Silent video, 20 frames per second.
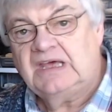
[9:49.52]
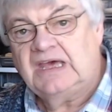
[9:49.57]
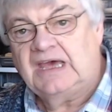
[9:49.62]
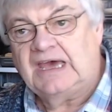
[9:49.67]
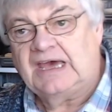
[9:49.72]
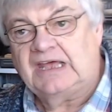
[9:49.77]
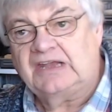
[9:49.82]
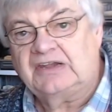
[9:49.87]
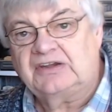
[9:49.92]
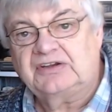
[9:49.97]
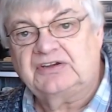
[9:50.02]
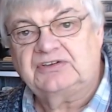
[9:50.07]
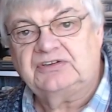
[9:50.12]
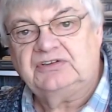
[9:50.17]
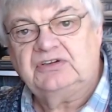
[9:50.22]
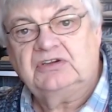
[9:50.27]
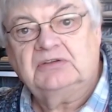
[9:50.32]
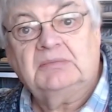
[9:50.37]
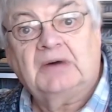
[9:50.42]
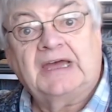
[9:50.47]
and
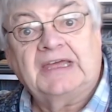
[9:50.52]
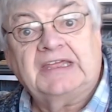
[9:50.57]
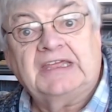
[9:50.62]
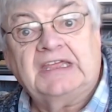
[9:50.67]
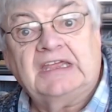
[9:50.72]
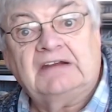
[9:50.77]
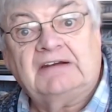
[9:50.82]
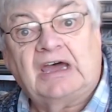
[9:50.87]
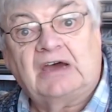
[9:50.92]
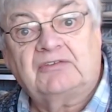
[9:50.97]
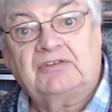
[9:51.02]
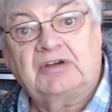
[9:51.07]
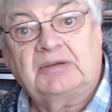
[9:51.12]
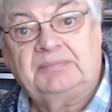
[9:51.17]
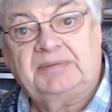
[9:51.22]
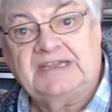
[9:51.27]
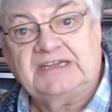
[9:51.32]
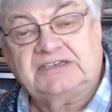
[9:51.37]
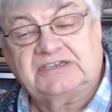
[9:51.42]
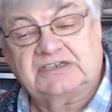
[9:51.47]
you might hear our
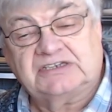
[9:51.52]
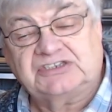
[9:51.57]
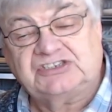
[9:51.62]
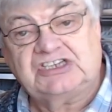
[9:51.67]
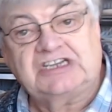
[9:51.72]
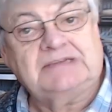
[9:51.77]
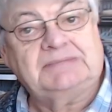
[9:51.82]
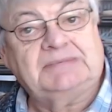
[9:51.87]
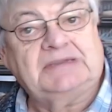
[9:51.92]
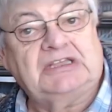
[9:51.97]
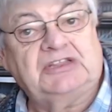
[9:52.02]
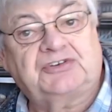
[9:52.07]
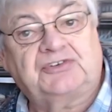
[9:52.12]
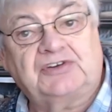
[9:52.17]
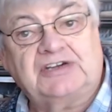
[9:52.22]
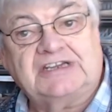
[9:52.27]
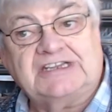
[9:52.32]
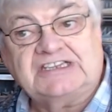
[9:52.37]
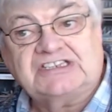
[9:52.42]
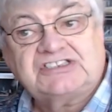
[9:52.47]
repeater
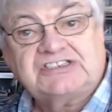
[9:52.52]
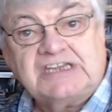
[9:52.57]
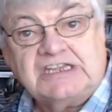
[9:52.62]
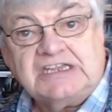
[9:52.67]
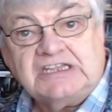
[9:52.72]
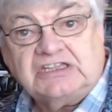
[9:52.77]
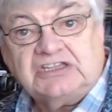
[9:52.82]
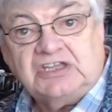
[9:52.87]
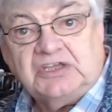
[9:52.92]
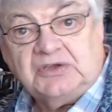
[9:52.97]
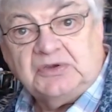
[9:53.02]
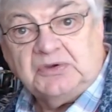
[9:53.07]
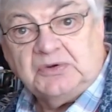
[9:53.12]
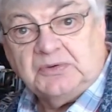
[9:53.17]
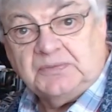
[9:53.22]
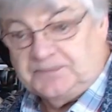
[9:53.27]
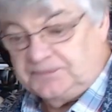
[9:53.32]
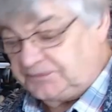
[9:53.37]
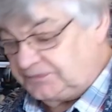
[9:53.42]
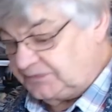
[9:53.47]
GB3CQ.
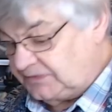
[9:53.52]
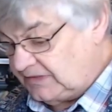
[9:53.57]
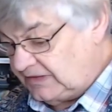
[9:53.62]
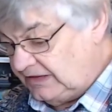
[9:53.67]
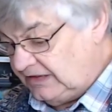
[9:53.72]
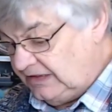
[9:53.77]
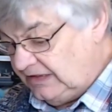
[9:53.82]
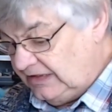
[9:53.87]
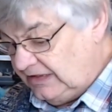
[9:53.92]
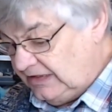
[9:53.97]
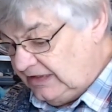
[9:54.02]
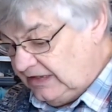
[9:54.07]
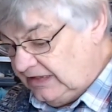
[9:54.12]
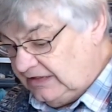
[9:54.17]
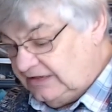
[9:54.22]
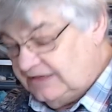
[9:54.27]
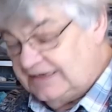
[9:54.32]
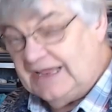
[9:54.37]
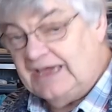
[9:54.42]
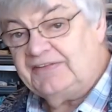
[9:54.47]

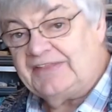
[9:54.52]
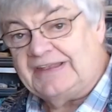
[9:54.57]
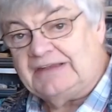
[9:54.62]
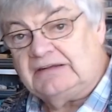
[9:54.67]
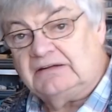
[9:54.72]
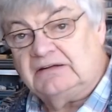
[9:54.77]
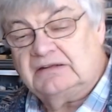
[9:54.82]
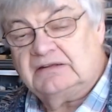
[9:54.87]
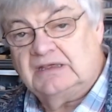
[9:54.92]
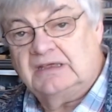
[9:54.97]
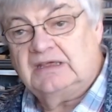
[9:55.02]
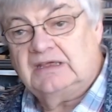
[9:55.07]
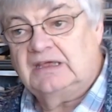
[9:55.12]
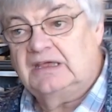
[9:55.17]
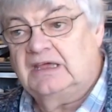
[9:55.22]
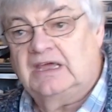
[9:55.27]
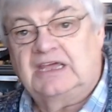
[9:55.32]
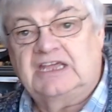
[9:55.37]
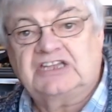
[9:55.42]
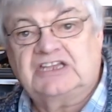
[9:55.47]
Now then,
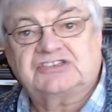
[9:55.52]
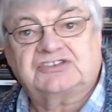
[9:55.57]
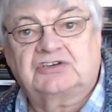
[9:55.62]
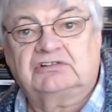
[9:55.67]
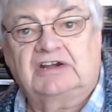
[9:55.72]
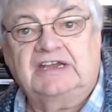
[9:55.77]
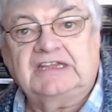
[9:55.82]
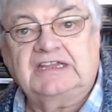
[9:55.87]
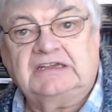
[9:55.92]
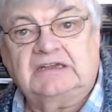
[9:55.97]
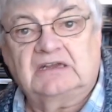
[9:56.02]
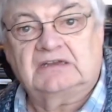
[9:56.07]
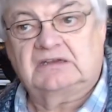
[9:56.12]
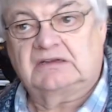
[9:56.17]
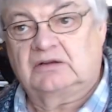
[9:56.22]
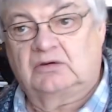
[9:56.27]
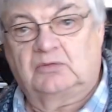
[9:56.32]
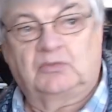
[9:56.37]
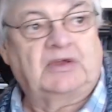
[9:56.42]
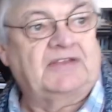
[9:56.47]
it's great.
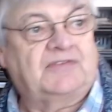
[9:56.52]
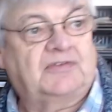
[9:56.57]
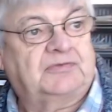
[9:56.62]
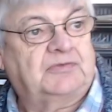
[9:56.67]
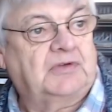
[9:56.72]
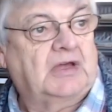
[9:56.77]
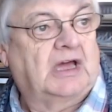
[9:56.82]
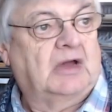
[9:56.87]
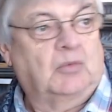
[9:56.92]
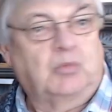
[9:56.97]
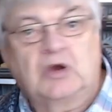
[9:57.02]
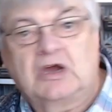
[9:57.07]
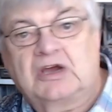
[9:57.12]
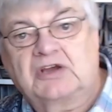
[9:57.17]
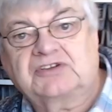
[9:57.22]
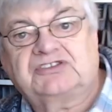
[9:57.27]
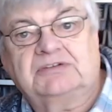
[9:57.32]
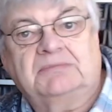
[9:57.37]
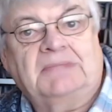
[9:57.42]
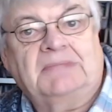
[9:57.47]
We've
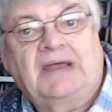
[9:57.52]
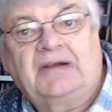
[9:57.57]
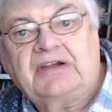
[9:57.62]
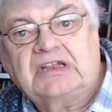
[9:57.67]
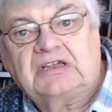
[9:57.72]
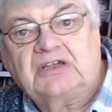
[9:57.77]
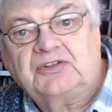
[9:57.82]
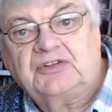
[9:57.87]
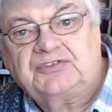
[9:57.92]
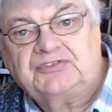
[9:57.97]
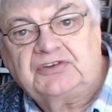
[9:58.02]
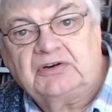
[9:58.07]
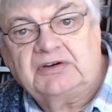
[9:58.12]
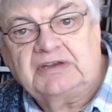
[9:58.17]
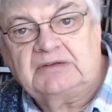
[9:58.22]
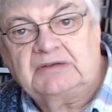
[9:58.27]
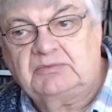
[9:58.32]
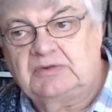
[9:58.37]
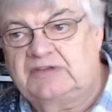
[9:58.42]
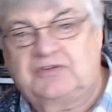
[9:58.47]
worked America
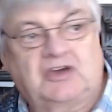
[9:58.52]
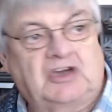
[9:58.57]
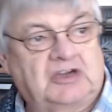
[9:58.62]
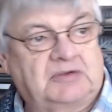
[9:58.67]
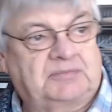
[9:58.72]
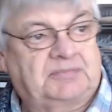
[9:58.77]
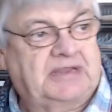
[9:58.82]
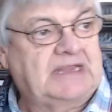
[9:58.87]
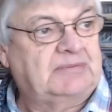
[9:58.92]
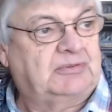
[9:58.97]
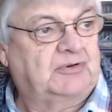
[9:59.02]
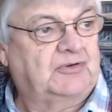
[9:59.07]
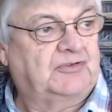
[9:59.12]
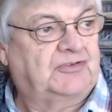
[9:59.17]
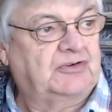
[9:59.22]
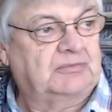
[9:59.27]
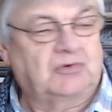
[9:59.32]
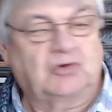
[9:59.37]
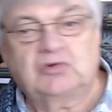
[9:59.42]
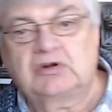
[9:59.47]
through it, we've heard people
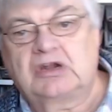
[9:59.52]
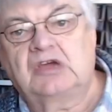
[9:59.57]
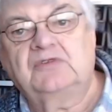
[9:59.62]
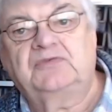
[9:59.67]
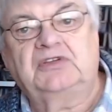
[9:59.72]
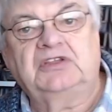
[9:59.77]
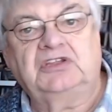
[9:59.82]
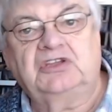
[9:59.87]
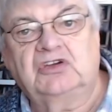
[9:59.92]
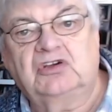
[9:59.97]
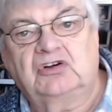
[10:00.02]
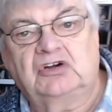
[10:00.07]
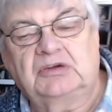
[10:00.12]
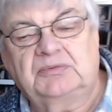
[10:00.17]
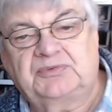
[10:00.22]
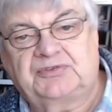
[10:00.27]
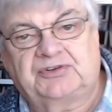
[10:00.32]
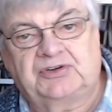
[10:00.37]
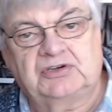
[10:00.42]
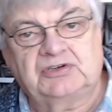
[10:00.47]
from all over
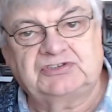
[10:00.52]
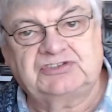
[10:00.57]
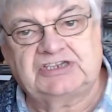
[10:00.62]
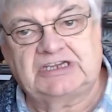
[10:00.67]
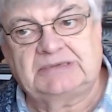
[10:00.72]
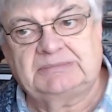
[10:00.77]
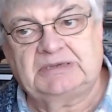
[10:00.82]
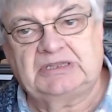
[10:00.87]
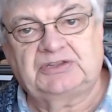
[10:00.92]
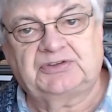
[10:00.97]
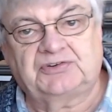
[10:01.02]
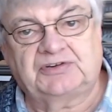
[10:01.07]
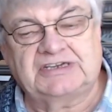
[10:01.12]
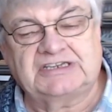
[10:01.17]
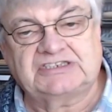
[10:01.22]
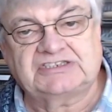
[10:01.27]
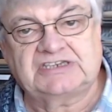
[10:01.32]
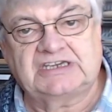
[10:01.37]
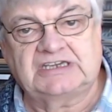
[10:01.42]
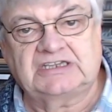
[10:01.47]
Europe through
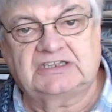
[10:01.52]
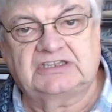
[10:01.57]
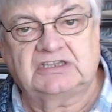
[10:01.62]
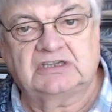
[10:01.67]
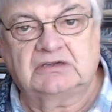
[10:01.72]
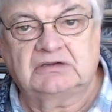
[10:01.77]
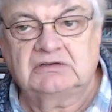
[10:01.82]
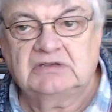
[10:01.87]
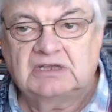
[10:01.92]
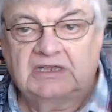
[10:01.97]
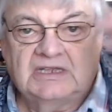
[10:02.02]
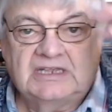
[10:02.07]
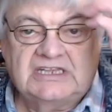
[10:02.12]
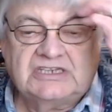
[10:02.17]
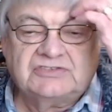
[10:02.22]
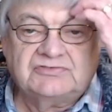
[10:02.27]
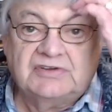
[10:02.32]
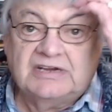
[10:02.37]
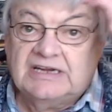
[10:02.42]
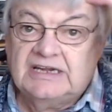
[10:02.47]
GB3CQ.
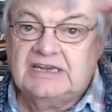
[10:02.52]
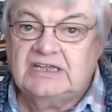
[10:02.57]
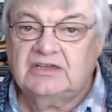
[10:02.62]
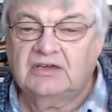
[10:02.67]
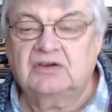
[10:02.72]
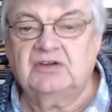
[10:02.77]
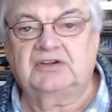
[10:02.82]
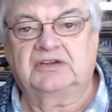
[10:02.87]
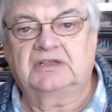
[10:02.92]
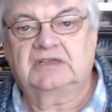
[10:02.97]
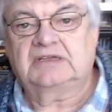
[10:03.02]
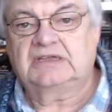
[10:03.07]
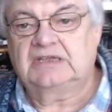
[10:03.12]
It's really good